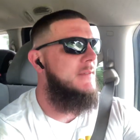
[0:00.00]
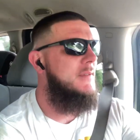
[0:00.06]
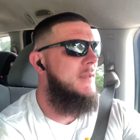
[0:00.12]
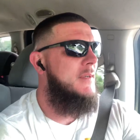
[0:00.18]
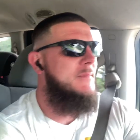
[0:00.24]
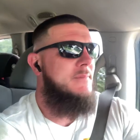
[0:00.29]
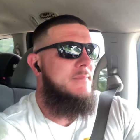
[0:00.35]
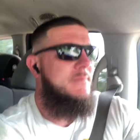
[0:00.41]
So
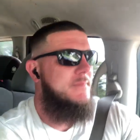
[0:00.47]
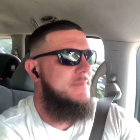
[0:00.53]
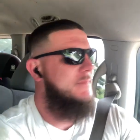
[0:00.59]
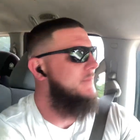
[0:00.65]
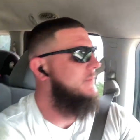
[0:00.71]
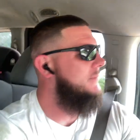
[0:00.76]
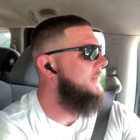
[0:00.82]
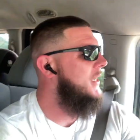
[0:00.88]
I'm
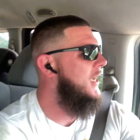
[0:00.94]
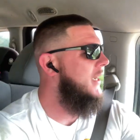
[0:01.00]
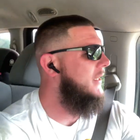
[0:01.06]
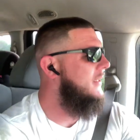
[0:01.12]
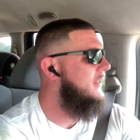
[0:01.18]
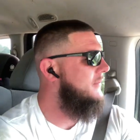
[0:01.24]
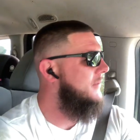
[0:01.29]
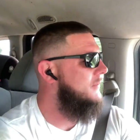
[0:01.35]

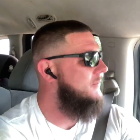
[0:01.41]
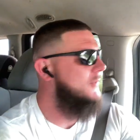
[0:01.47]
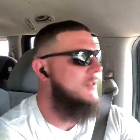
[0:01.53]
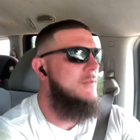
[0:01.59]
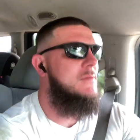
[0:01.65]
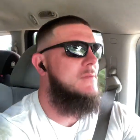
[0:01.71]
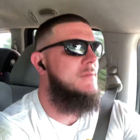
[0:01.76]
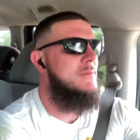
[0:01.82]
naive. I'm
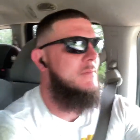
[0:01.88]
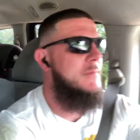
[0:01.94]
cool.